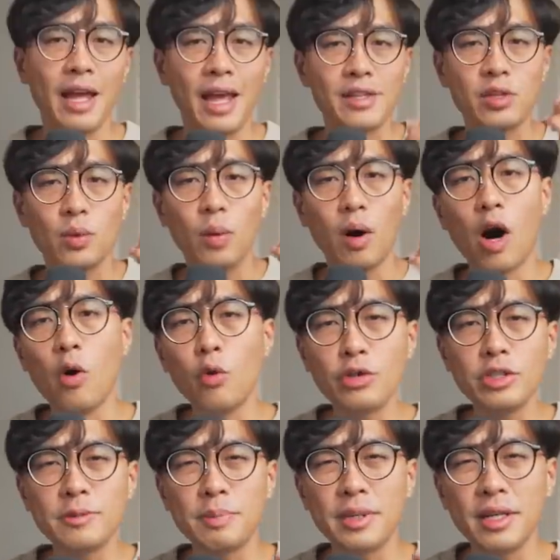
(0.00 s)
is there will
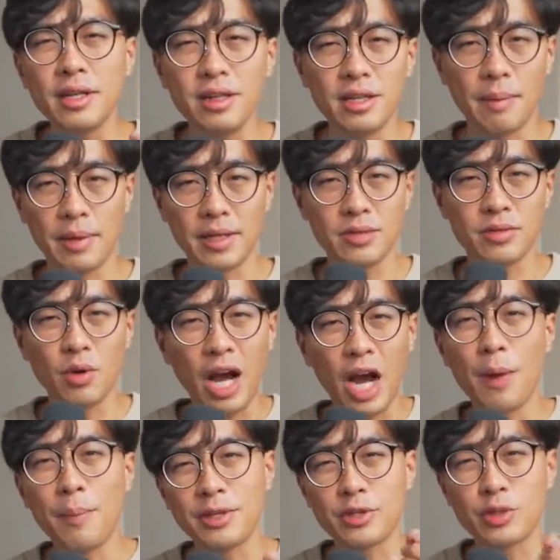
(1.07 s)
always be a limit to
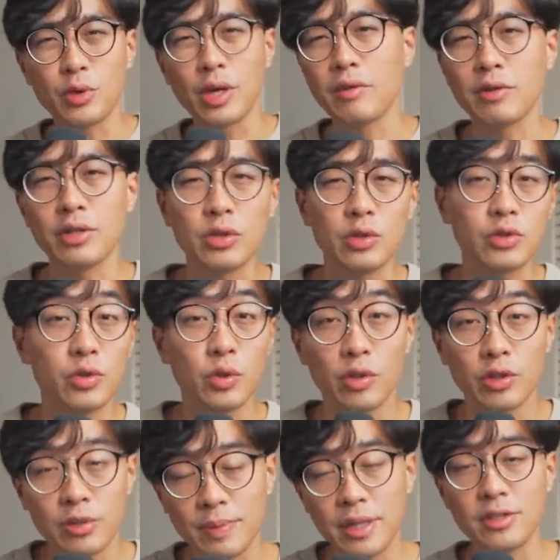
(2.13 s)
how much you can reduce your
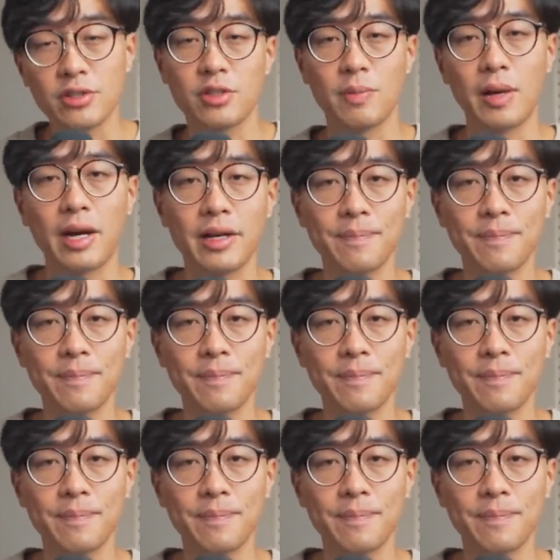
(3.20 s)
expenses by